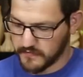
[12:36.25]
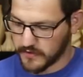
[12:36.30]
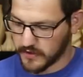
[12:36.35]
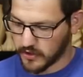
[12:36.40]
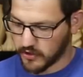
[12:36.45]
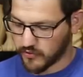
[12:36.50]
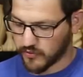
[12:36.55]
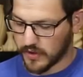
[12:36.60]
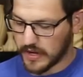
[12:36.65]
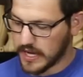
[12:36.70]

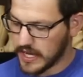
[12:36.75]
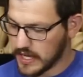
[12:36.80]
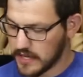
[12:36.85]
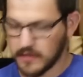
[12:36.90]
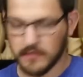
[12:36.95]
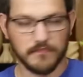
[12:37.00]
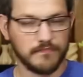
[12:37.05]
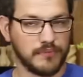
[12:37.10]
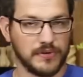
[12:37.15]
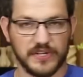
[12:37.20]
The
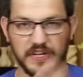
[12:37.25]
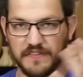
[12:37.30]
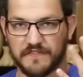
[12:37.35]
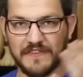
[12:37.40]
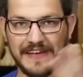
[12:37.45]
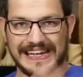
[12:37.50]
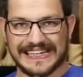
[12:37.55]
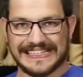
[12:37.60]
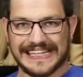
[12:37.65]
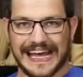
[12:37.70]
gray printed
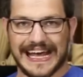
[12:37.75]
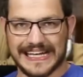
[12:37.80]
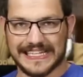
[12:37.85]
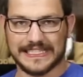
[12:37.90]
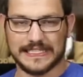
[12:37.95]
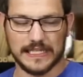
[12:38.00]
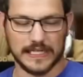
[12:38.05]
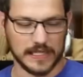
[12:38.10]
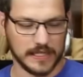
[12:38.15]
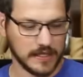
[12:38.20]

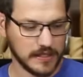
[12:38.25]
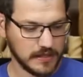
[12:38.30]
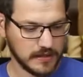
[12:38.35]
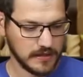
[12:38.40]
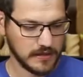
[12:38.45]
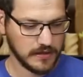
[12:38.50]
fantastic.